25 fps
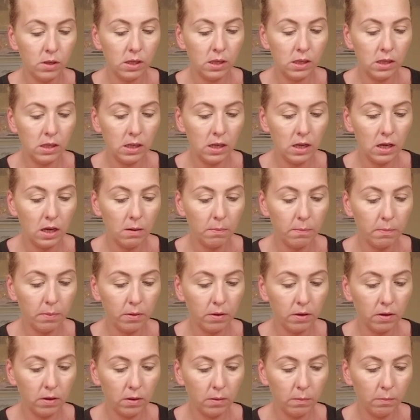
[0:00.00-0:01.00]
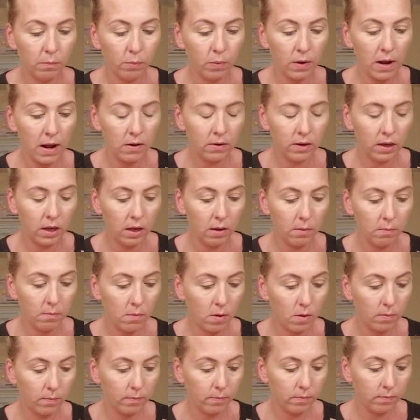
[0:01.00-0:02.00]
deep brownie,
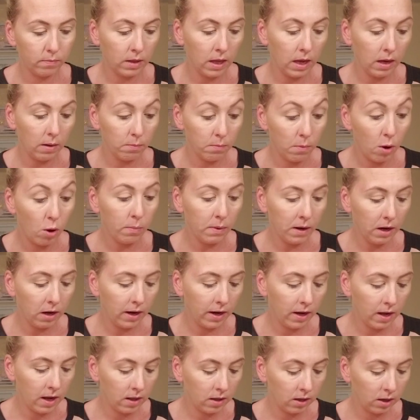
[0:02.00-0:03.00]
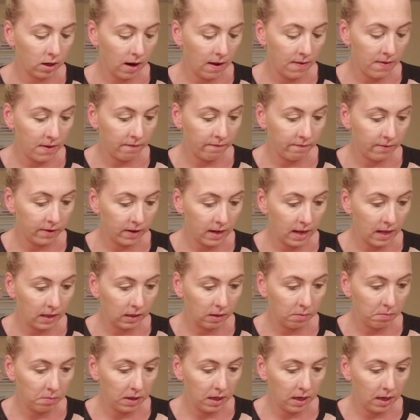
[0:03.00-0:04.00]
like mulberry color, and then
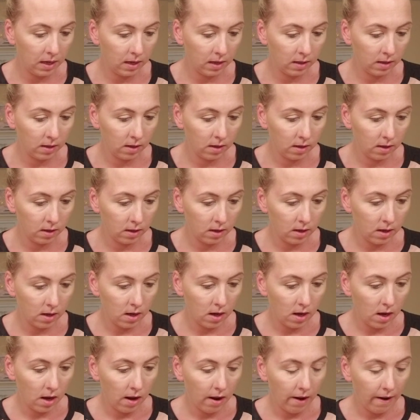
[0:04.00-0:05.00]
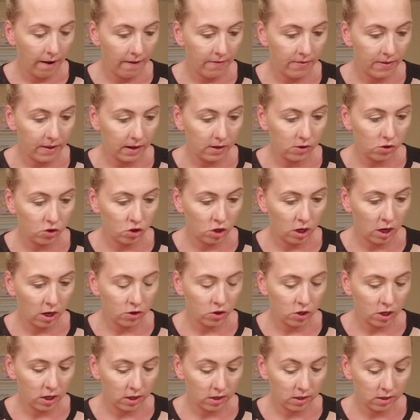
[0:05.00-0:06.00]
Vanilla Bean, and then Cha
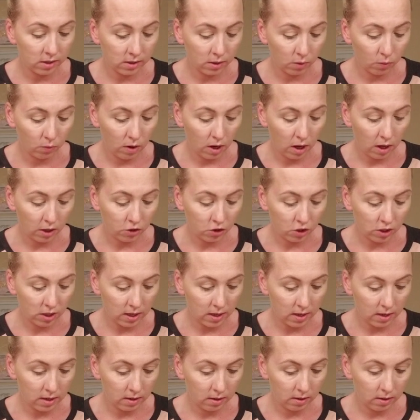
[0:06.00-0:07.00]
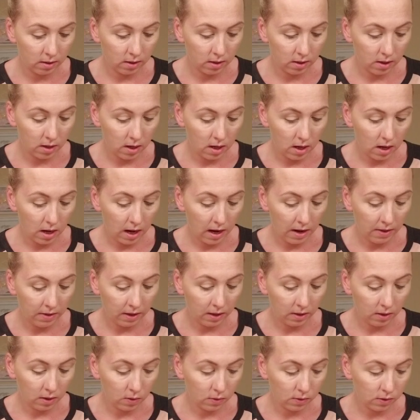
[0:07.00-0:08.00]
Cha Sriracha. I
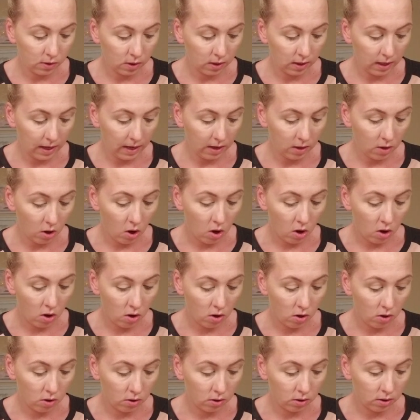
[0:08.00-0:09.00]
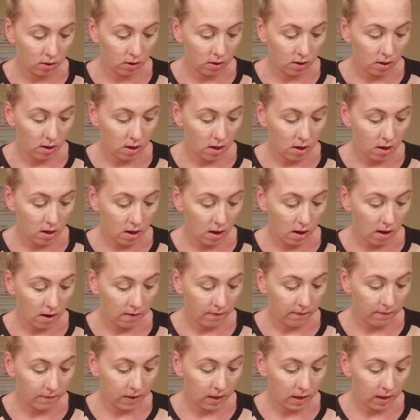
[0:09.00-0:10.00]
think those are like all
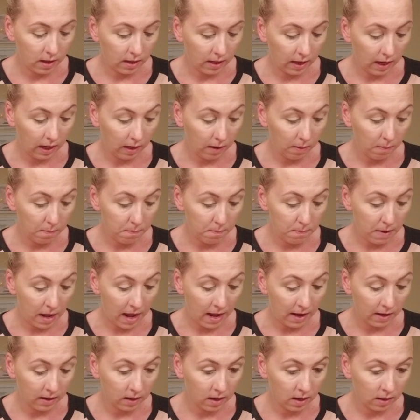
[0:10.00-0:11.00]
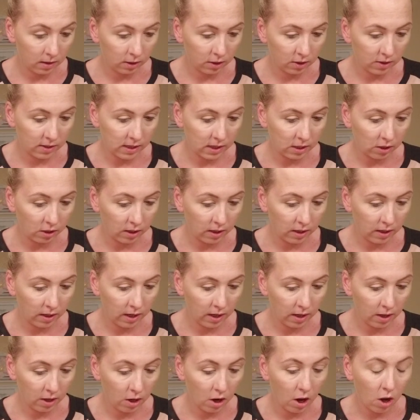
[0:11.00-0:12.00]
of the like matte colors that are in
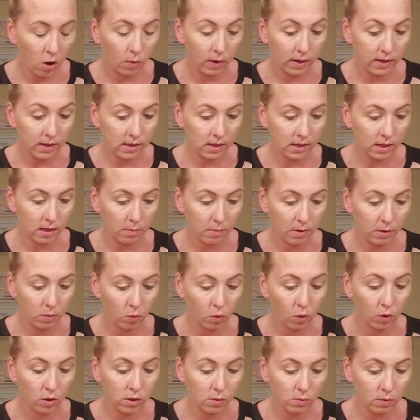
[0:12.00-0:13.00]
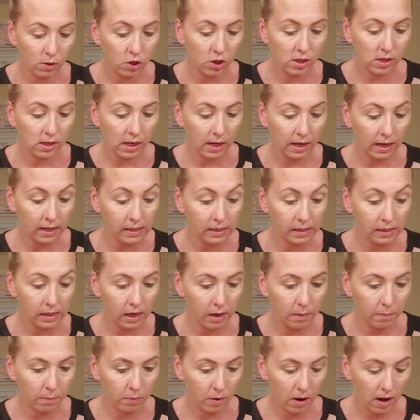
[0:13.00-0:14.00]
here. Oh, and Cinnamon Rolls, which is like a
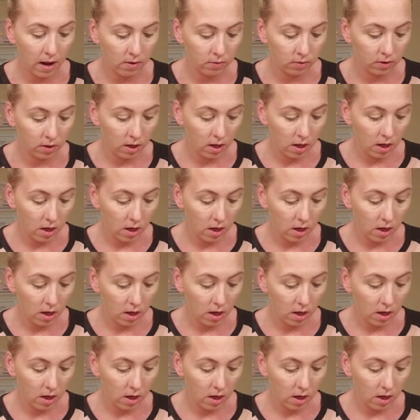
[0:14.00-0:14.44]
deep brown.